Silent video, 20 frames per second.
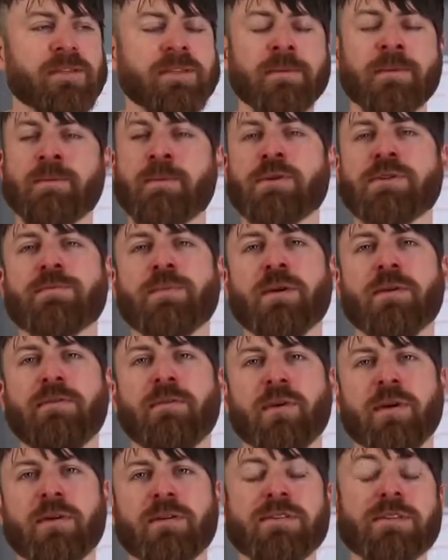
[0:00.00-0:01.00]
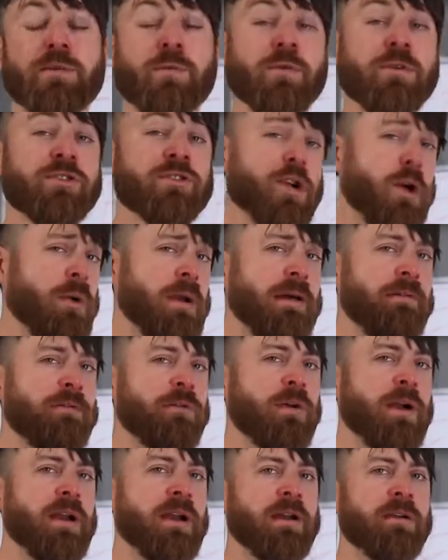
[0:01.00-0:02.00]
Some of the most beautiful areas in the world don't have
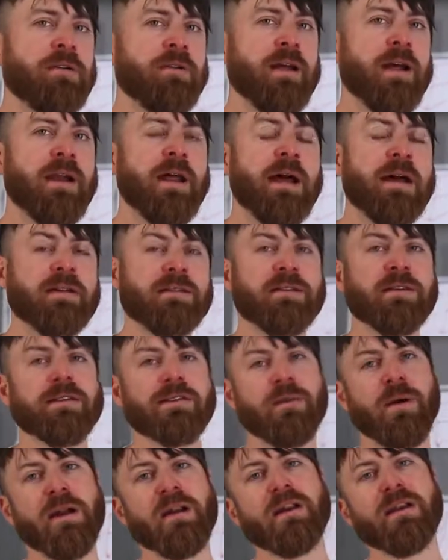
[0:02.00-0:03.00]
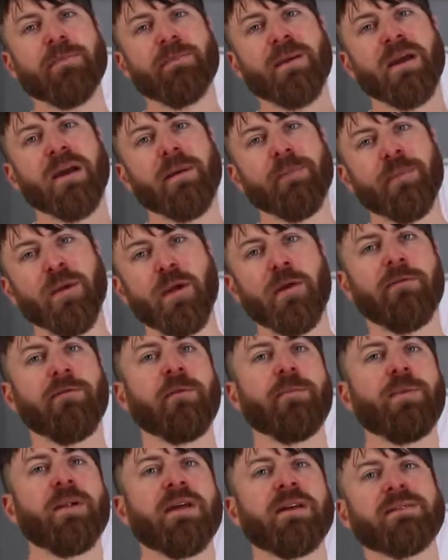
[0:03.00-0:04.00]
great internet access. So I need to pick
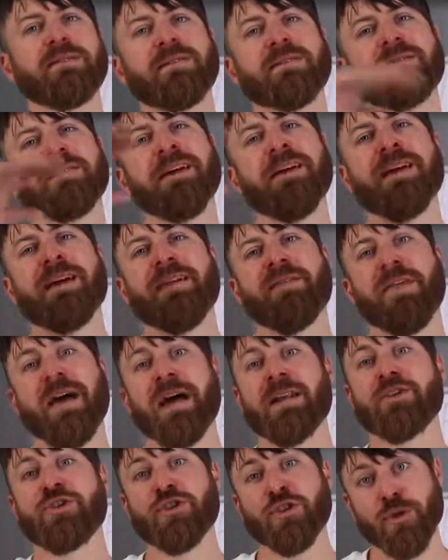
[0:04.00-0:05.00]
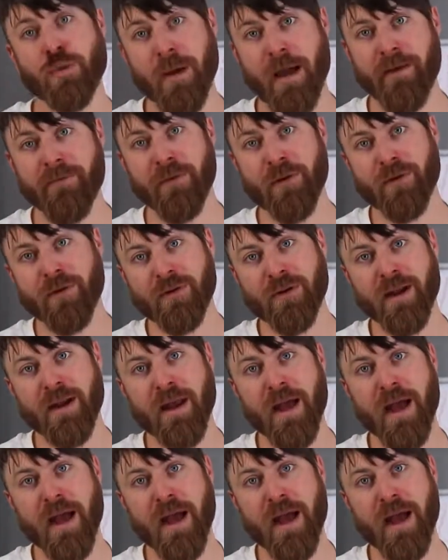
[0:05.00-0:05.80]
beautiful places that do have internet